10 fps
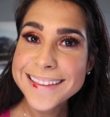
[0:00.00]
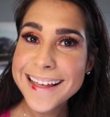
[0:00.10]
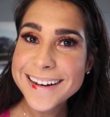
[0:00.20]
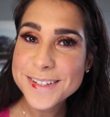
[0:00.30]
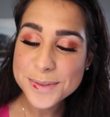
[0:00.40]

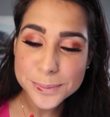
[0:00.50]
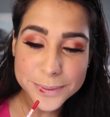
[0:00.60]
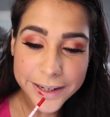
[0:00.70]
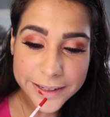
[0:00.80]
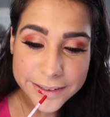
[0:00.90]
that is
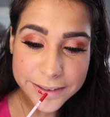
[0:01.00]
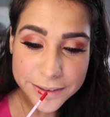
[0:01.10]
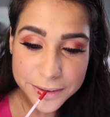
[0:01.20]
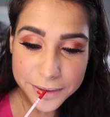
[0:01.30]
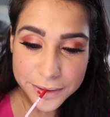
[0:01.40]
red
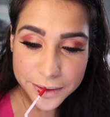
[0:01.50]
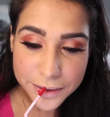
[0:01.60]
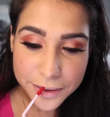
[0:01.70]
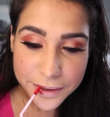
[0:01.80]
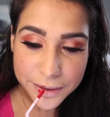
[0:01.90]

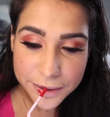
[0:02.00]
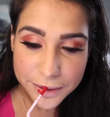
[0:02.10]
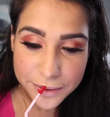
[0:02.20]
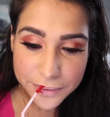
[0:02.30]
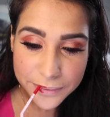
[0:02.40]

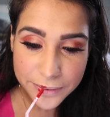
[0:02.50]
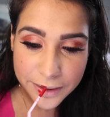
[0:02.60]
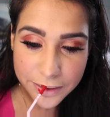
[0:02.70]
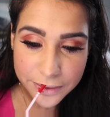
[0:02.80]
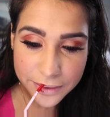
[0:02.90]

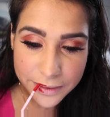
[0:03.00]
wow